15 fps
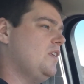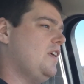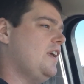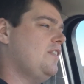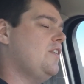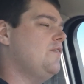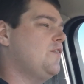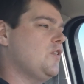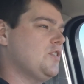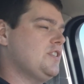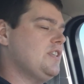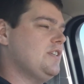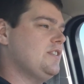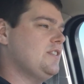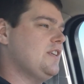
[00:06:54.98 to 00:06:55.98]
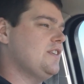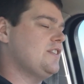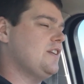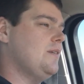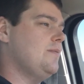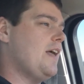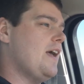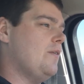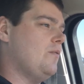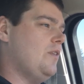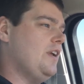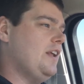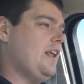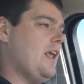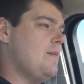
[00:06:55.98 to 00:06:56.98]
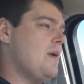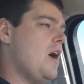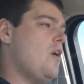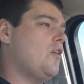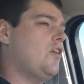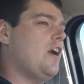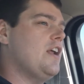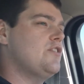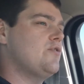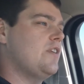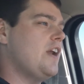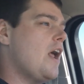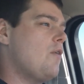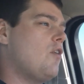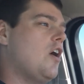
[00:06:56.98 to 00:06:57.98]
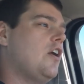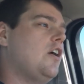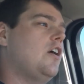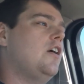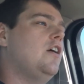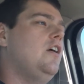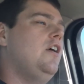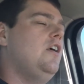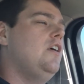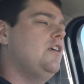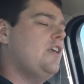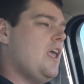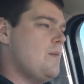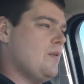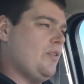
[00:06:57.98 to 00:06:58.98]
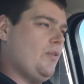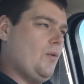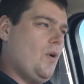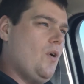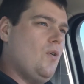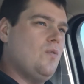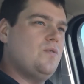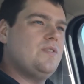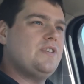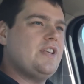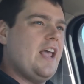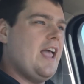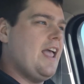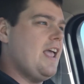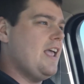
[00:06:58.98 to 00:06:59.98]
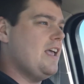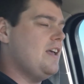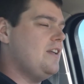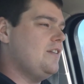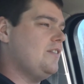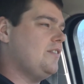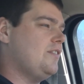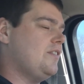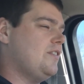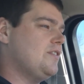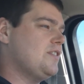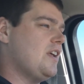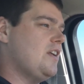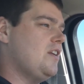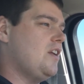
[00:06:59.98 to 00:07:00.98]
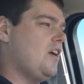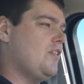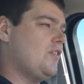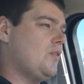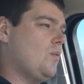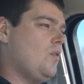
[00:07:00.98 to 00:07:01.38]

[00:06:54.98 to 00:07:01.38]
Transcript: Like the Versus system that came out, or Android Netrunner, Game of Thrones, and there's another